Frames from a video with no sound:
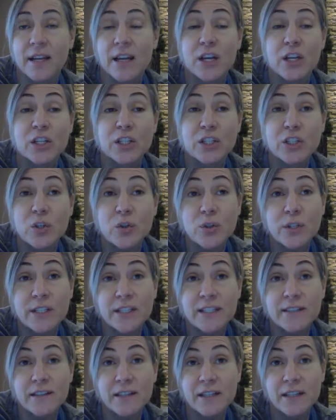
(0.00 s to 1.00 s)
Because
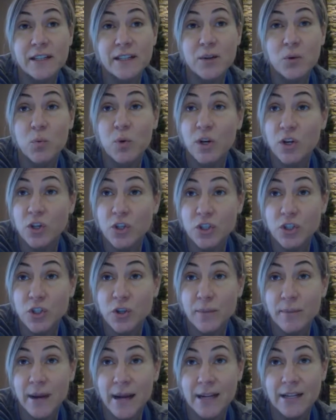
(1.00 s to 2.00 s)
notice, where's your
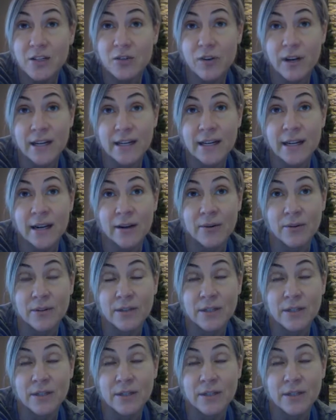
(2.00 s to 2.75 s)
mind right now?